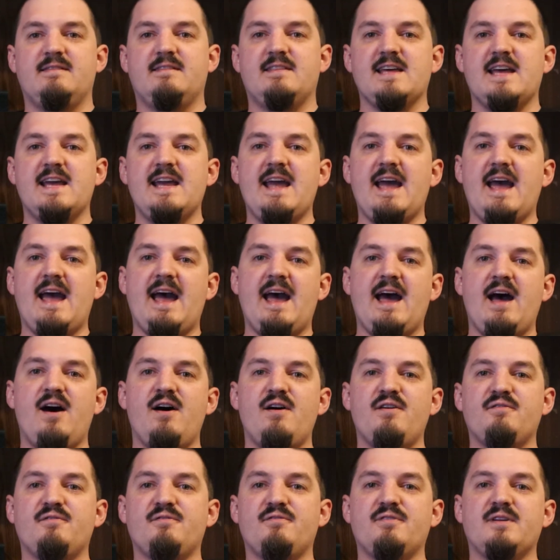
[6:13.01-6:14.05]
they
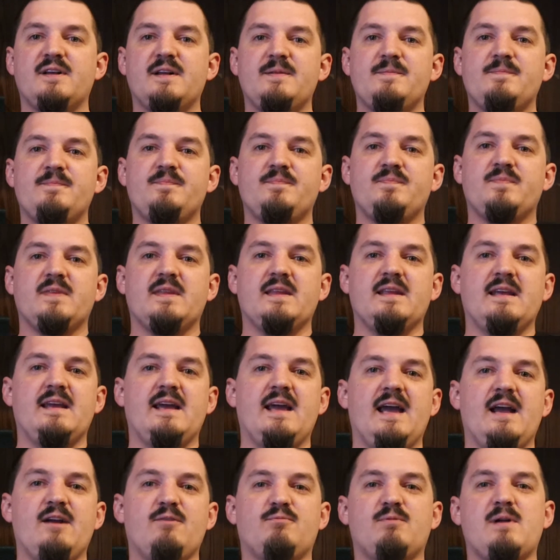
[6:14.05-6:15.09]
have
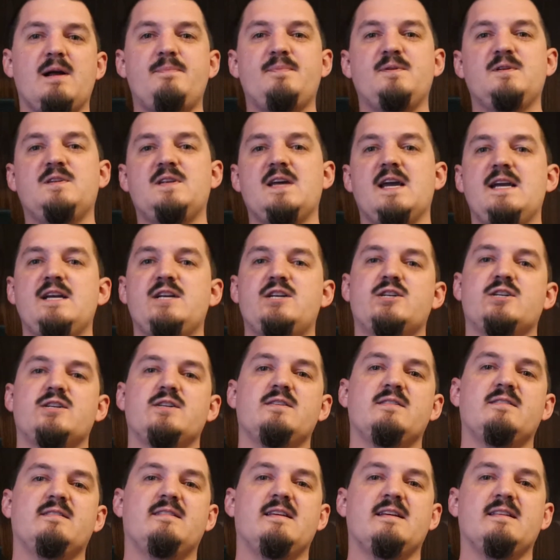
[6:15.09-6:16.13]
a
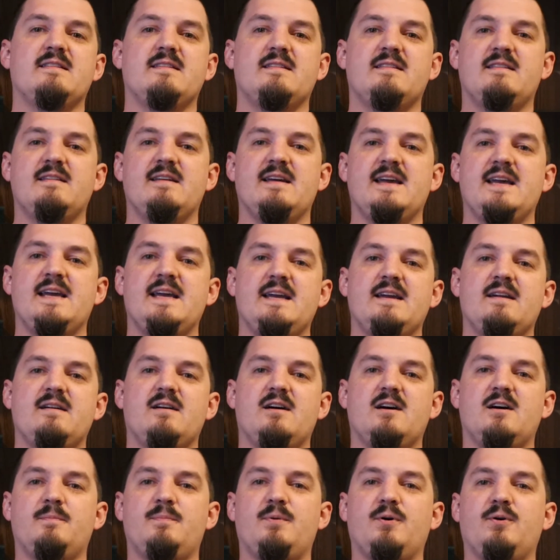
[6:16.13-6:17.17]
reputation that they
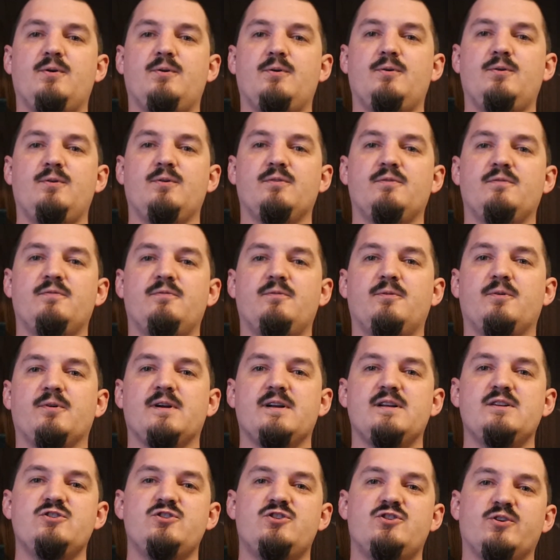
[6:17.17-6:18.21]
uphold
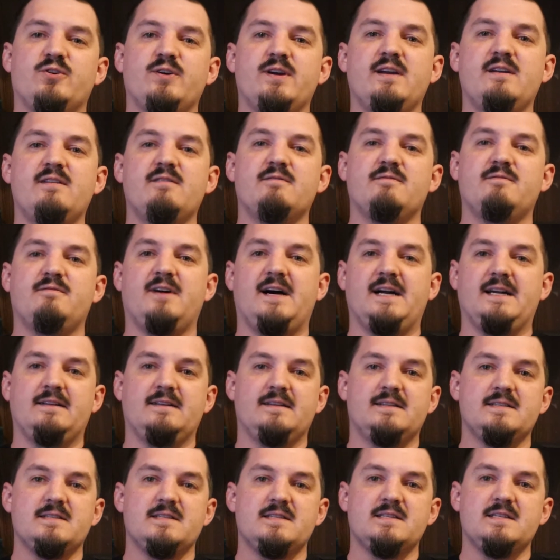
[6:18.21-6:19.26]
for enjoying
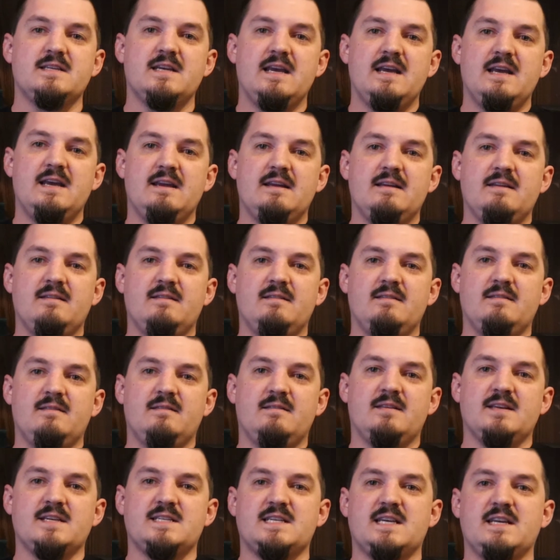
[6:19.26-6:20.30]
violence.
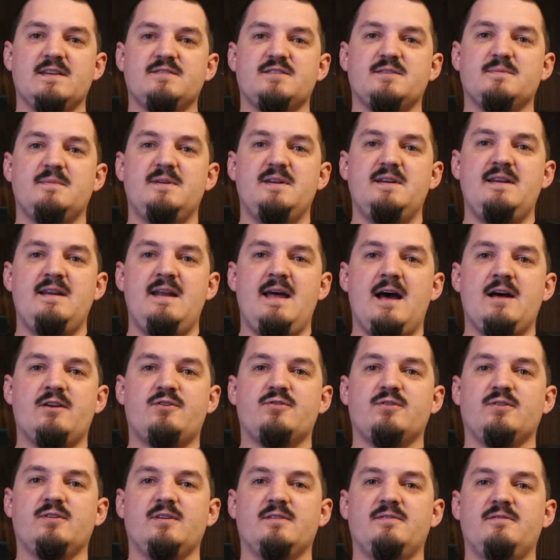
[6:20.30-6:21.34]
This gives them a
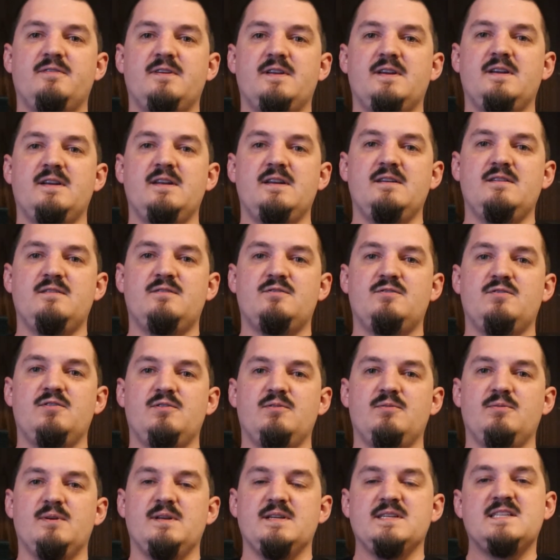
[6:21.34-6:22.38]
natural affinity
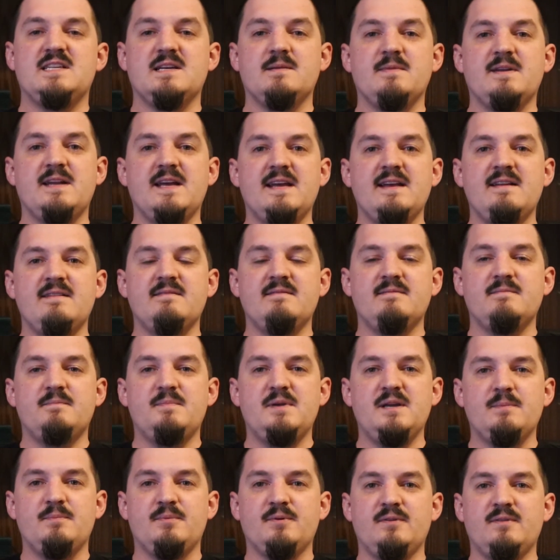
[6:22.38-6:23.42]
to intimidate
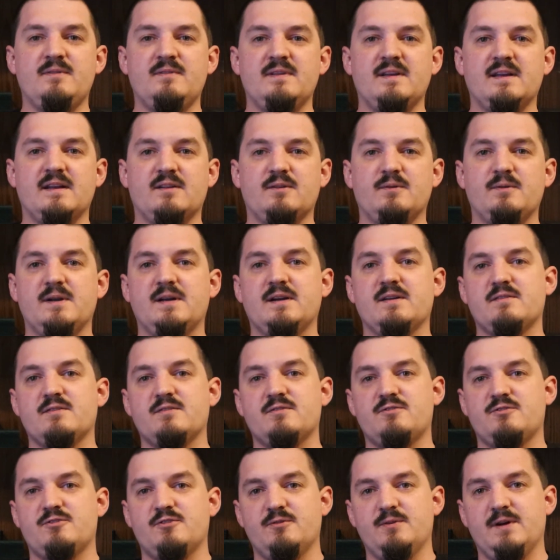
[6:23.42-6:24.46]
people, including
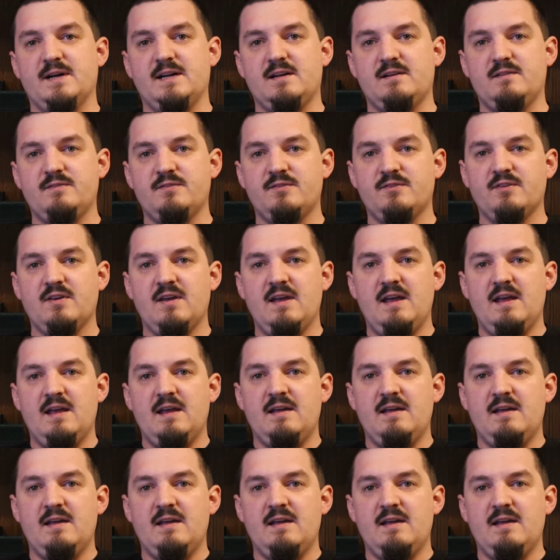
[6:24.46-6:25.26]
other true elves.